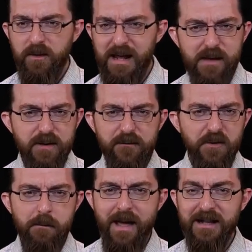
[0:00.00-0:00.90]
even if
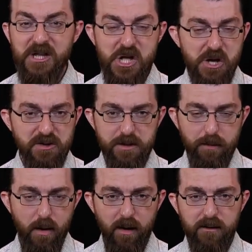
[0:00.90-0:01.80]
they're made years
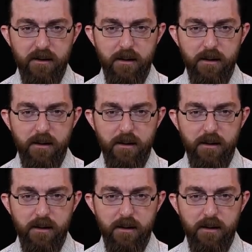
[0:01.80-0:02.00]
apart.